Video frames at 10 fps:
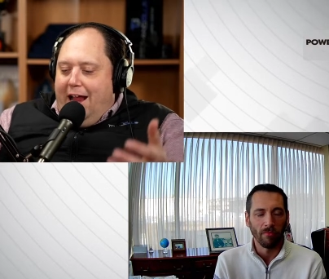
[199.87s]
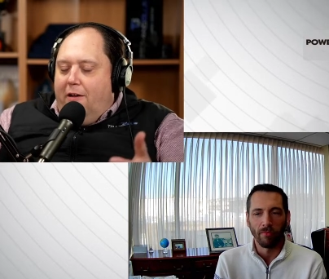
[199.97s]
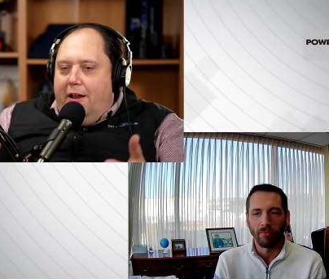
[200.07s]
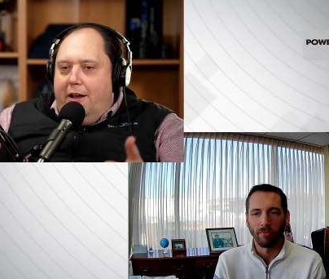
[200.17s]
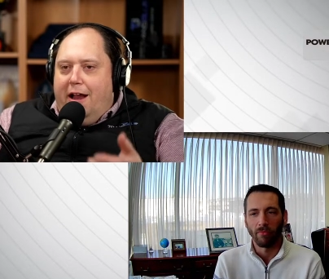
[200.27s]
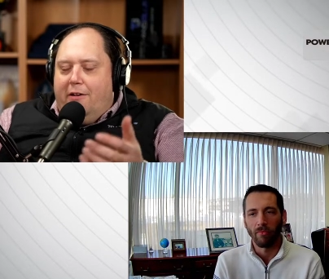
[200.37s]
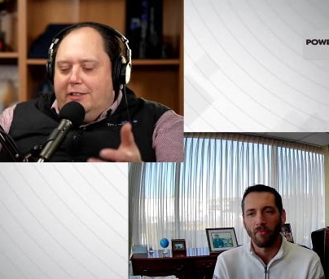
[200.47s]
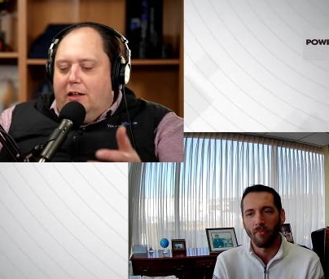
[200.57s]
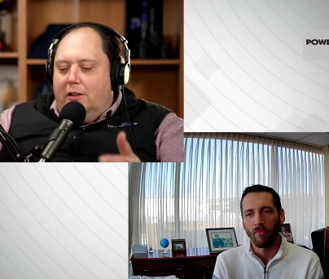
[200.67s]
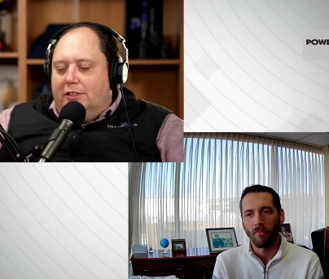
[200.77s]
Speaker 1: Aaron. Aaron,
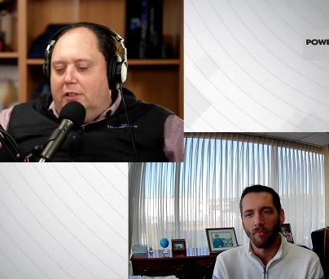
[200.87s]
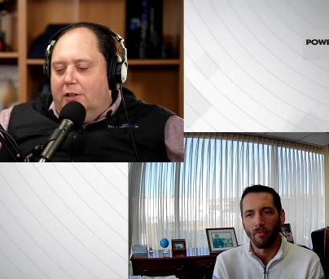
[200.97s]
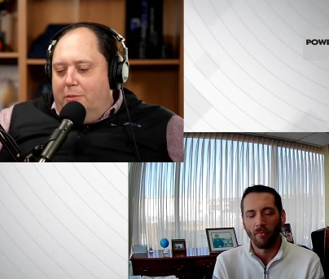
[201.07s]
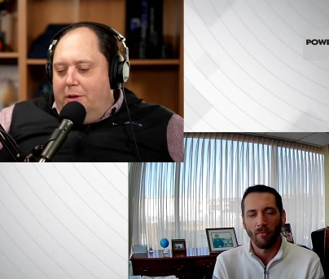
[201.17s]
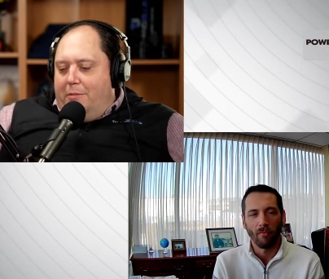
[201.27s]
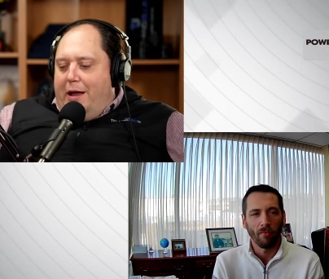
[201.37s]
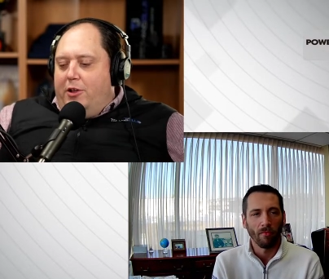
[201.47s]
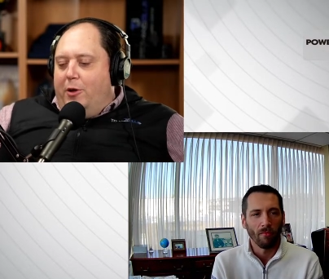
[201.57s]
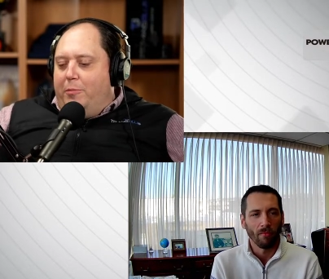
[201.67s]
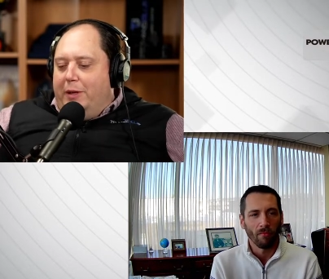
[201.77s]
tell us a little bit
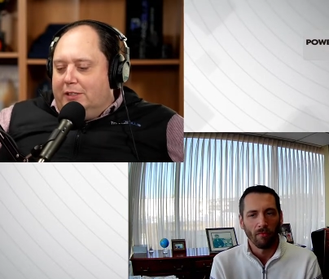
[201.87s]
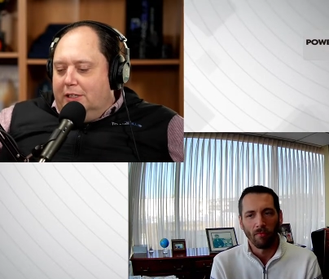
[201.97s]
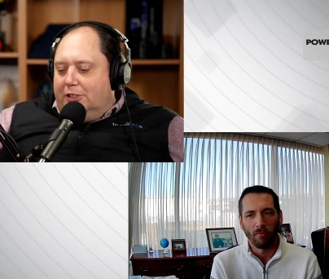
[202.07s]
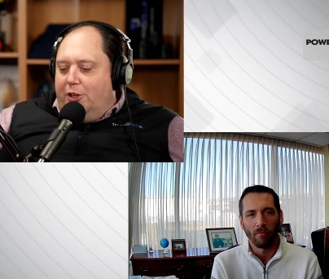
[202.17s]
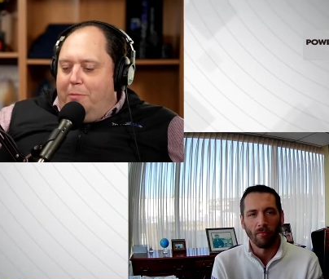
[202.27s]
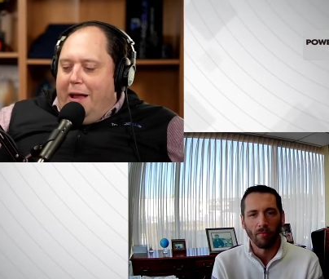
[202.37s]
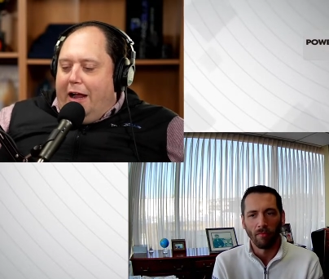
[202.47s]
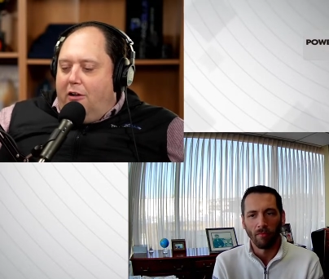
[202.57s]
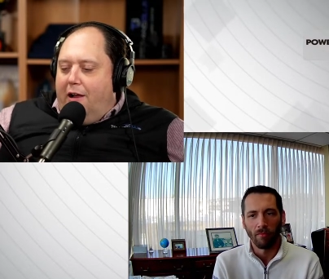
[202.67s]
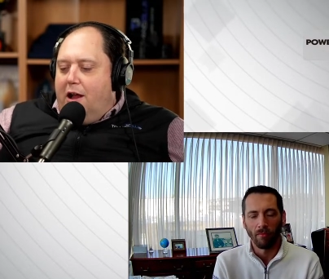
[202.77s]
about your business, your
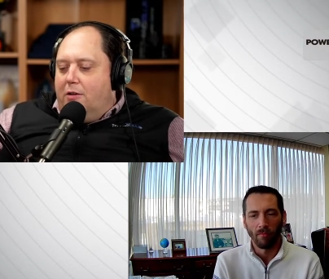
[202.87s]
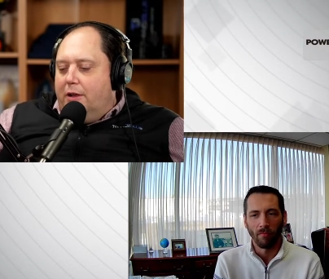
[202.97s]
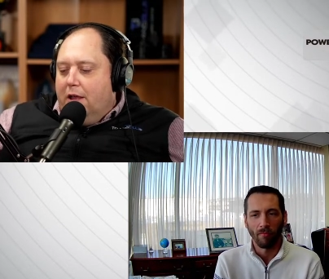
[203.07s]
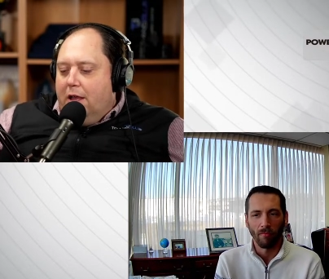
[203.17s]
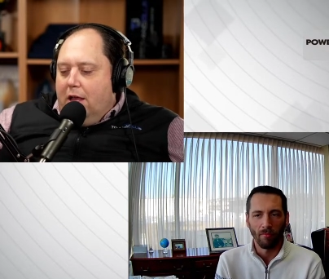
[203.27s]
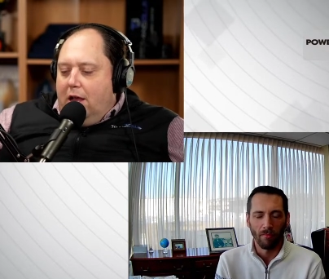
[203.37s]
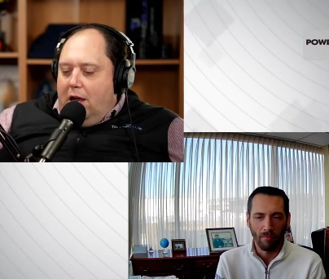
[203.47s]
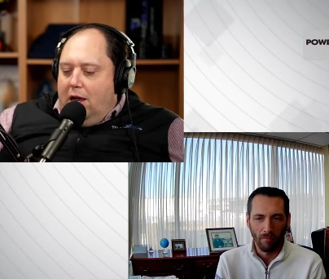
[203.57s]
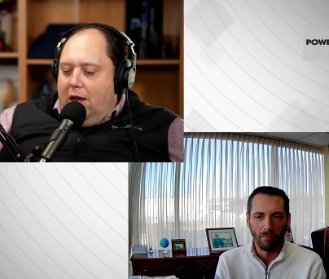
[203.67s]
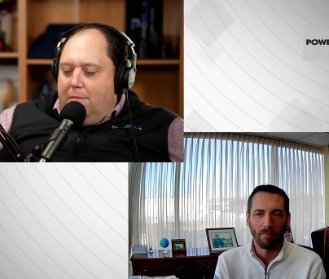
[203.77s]
background,
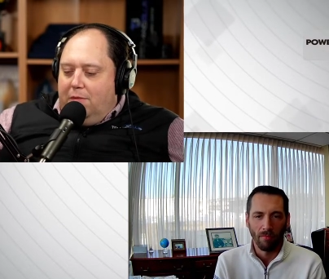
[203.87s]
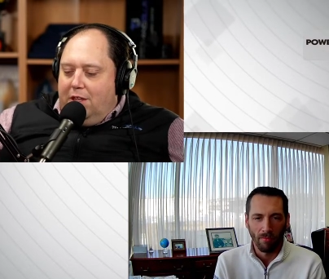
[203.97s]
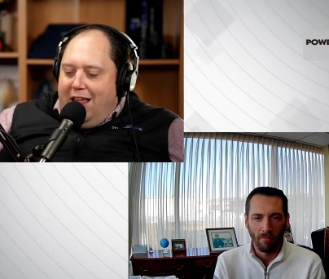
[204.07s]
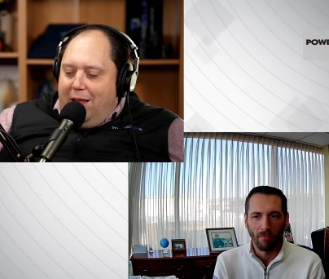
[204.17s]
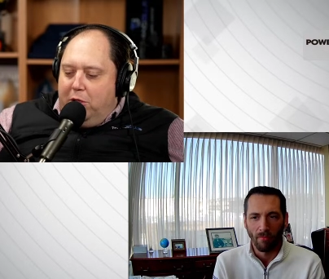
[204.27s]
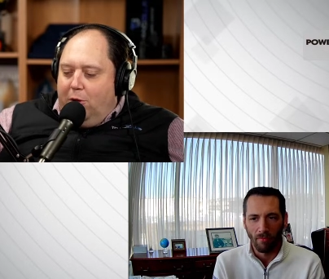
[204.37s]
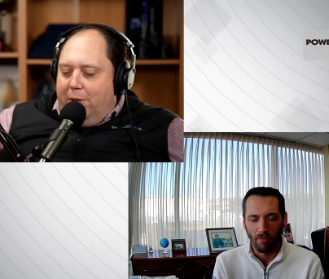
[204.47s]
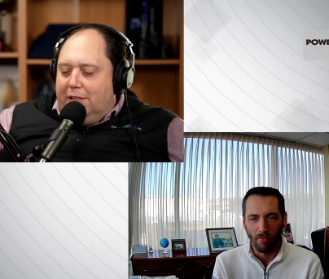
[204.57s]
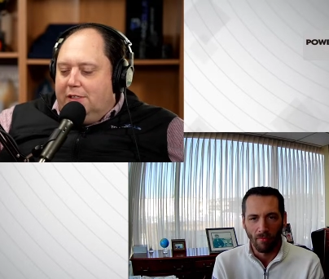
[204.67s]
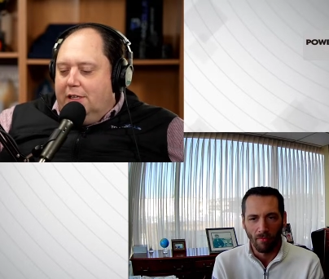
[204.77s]
um, the name of your
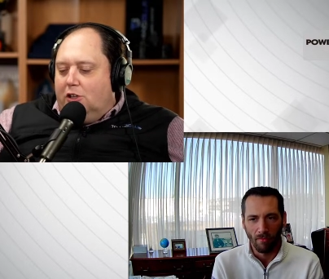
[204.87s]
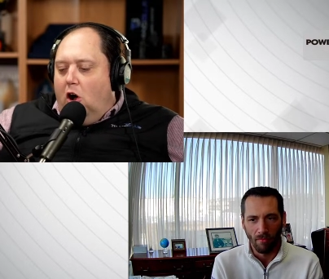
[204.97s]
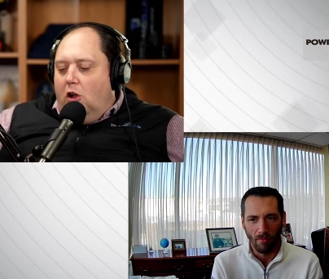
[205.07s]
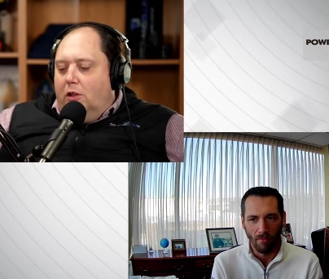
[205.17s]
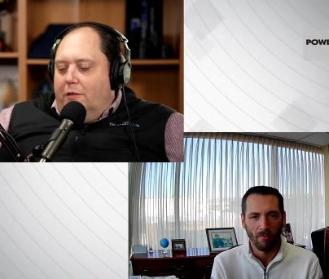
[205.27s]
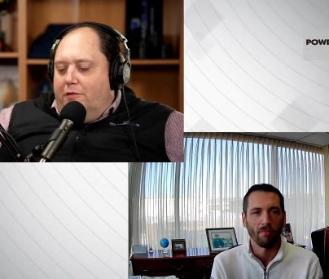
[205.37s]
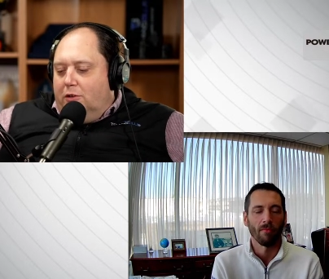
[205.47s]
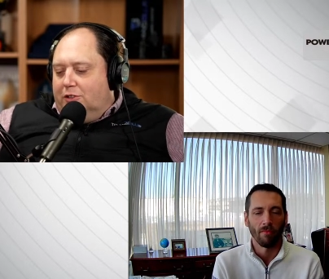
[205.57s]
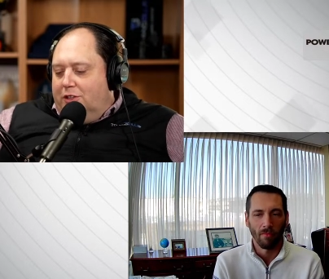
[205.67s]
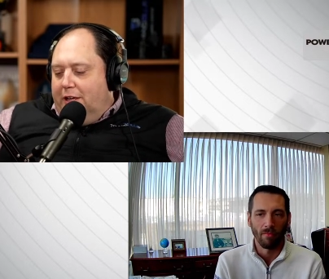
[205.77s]
business, all of
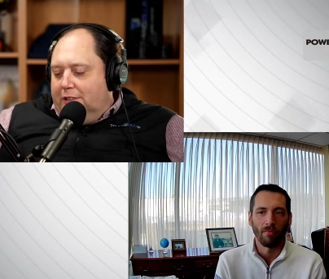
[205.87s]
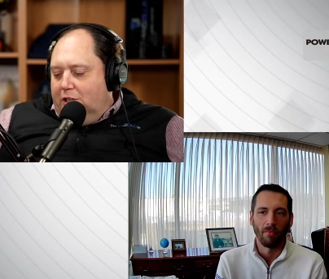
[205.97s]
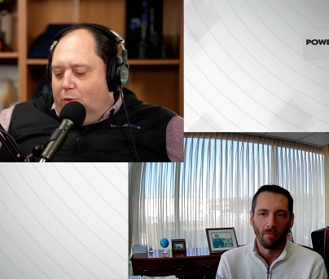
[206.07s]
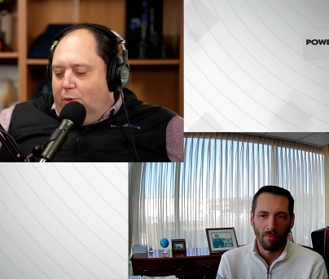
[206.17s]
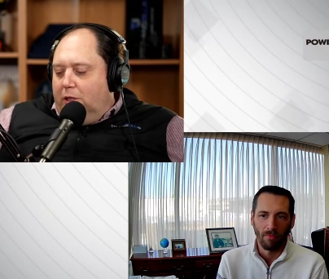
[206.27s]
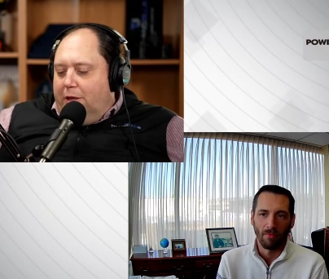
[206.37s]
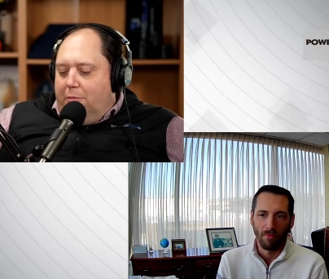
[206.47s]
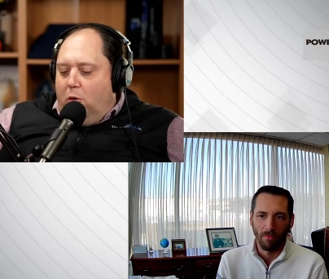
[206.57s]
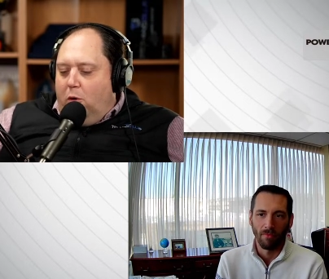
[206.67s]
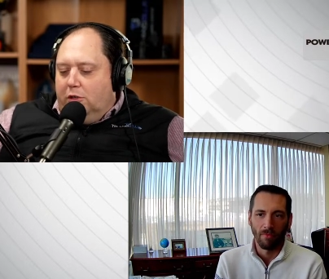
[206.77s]
those things that are really
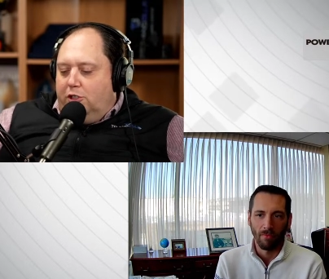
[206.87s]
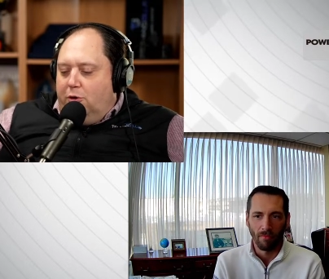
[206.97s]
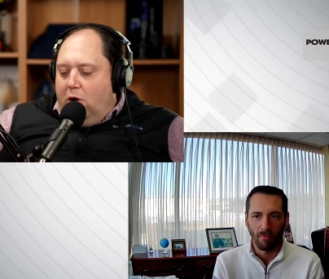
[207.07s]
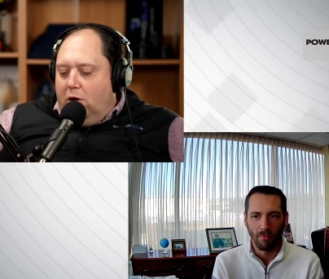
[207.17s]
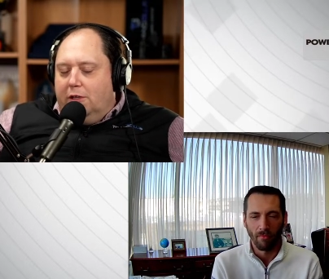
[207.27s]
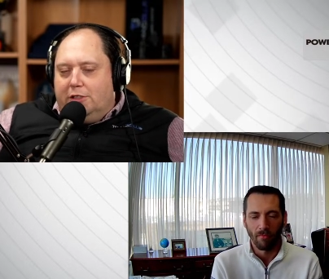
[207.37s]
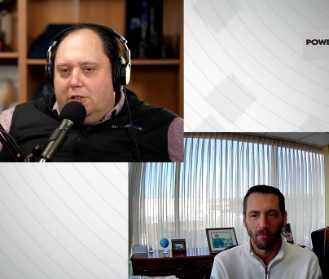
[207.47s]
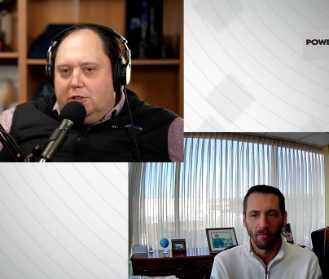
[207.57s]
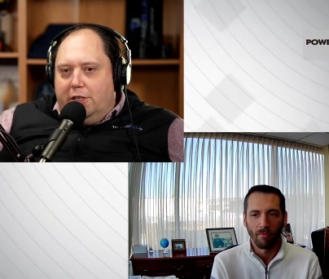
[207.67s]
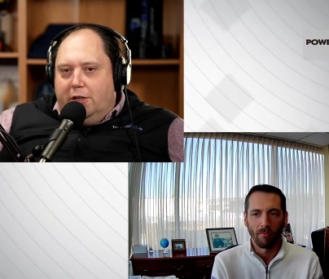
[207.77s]
important to our
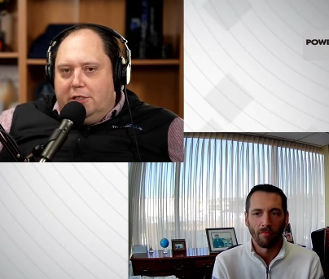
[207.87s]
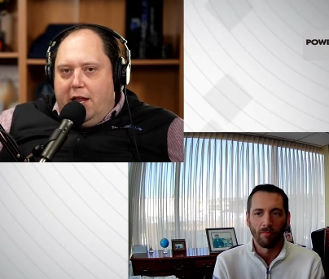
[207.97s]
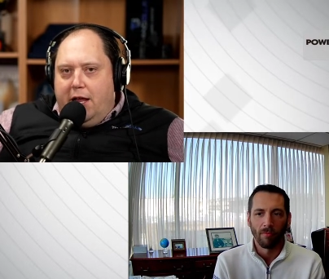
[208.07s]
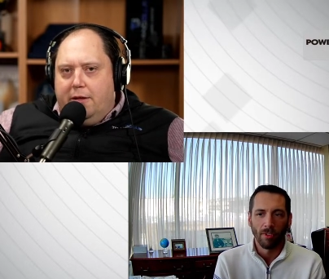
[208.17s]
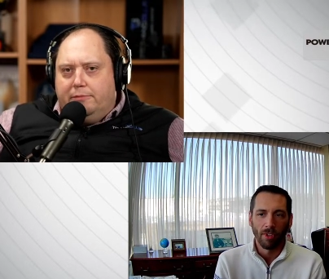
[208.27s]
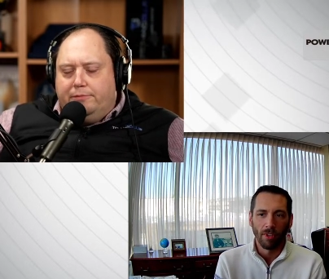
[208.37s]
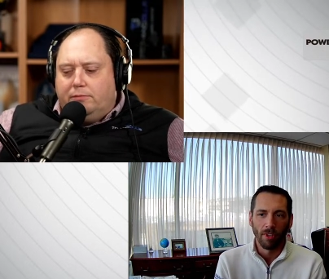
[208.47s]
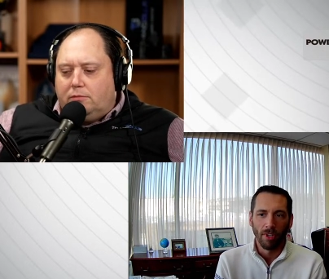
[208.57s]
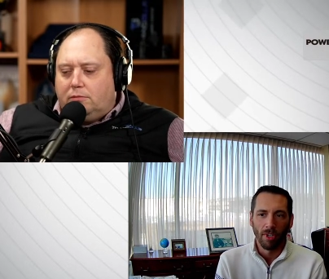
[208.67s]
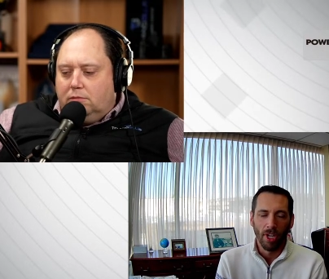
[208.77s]
listeners here today.
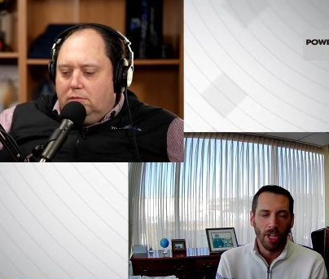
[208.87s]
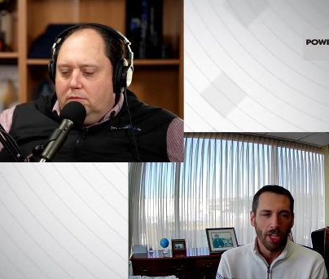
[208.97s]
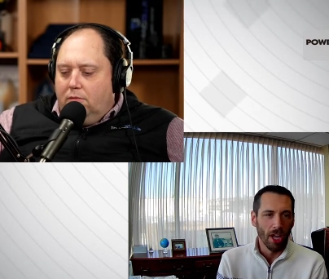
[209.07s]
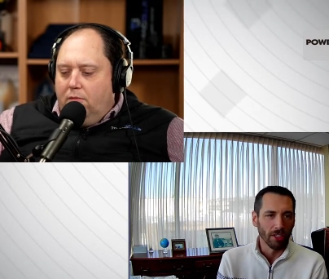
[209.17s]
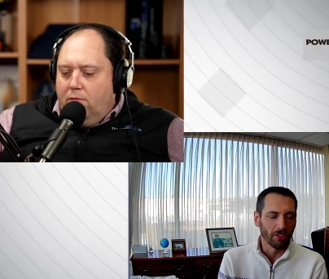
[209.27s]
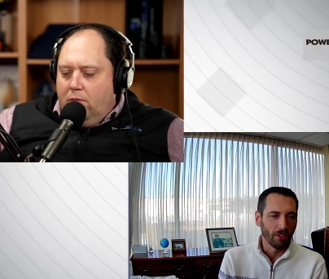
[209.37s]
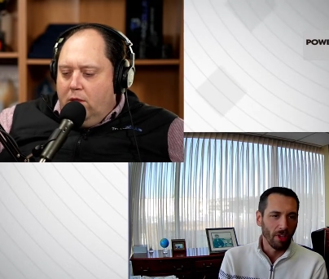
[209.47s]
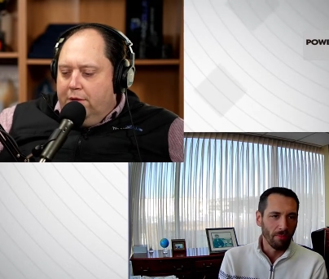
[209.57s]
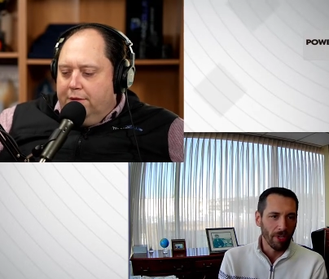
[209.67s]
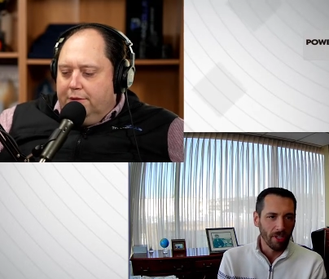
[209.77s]

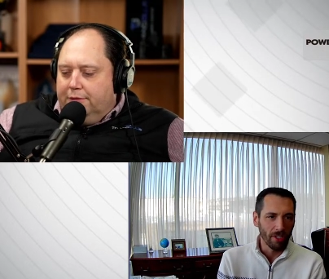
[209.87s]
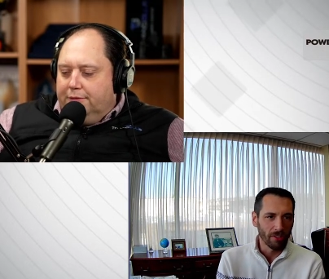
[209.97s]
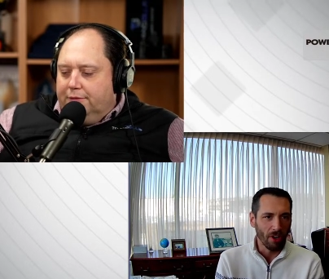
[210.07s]
Speaker 2: Yeah, so let